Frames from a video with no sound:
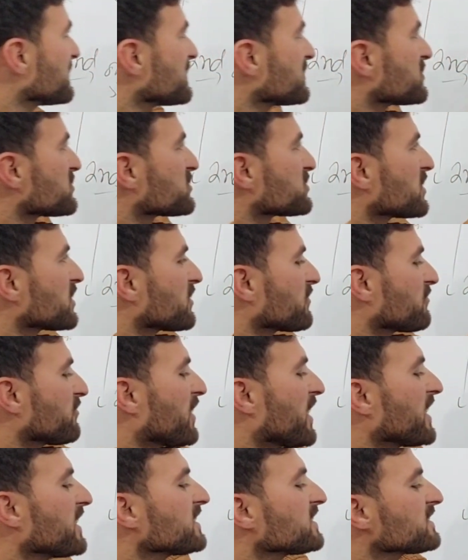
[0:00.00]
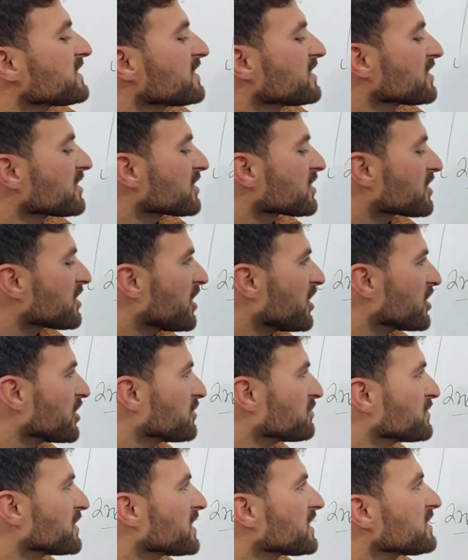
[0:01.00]
stratified
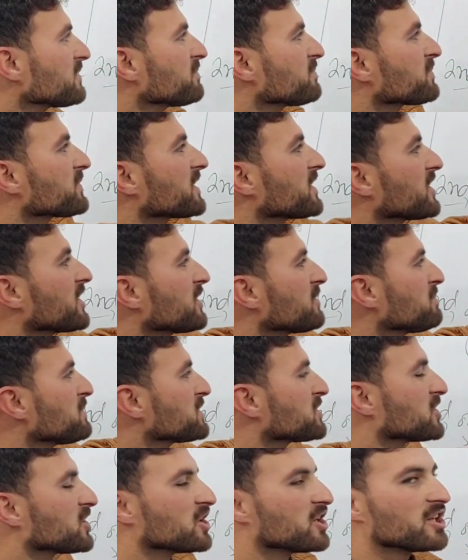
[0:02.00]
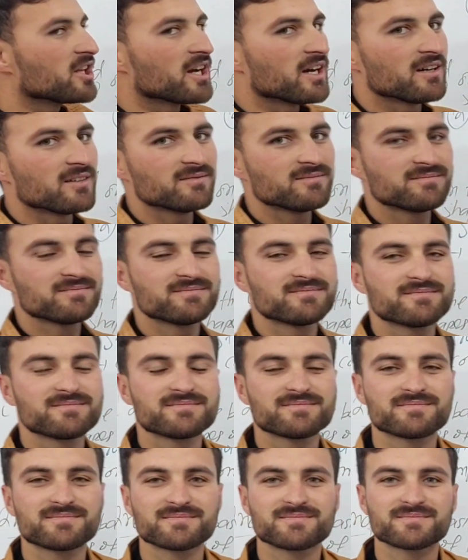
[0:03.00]
columnar epithelia.
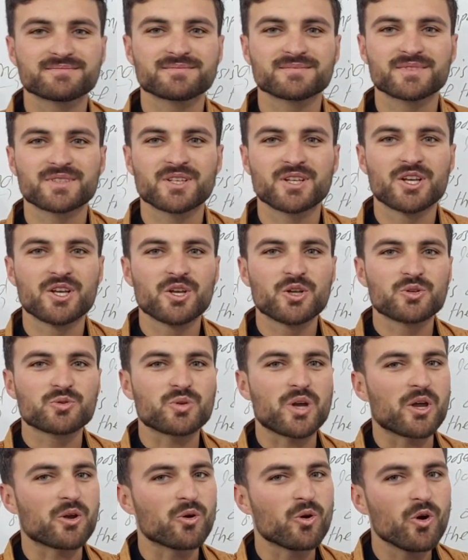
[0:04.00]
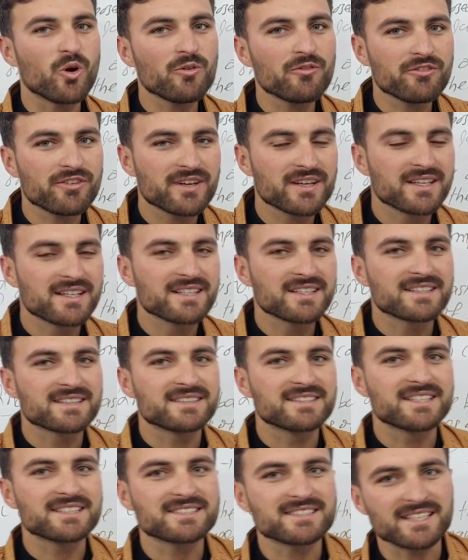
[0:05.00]
So I hope
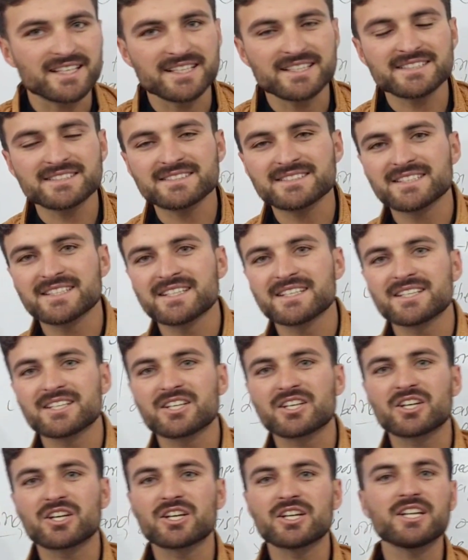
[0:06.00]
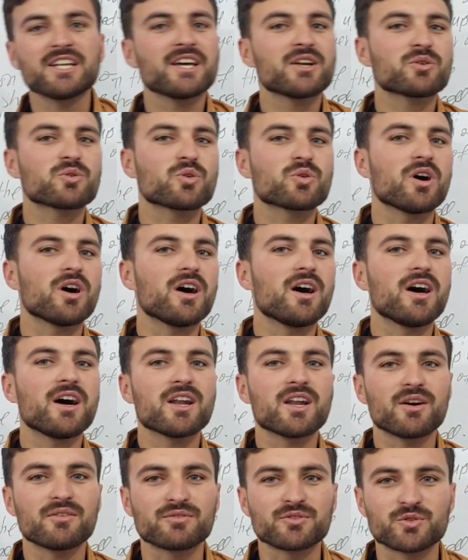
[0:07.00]
this is clear to
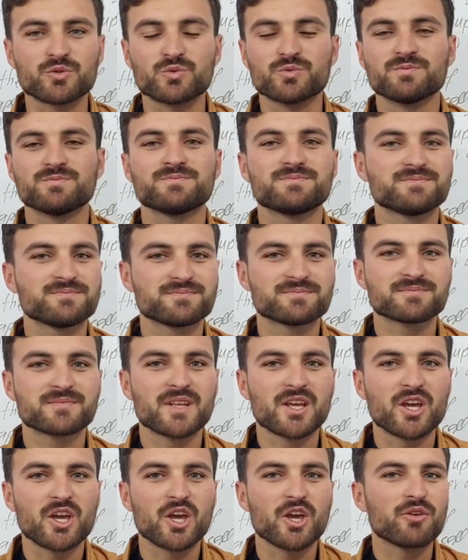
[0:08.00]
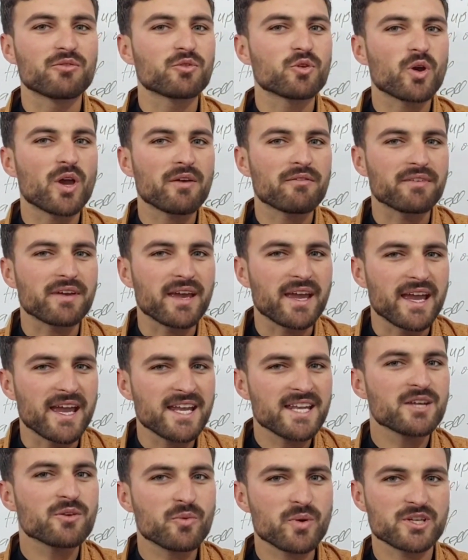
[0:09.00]
all of you. If you have
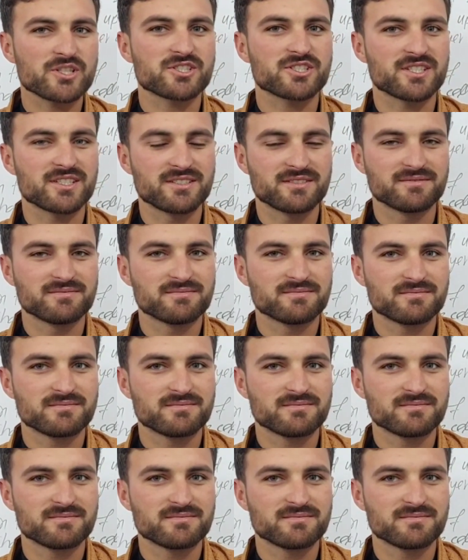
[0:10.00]
any question,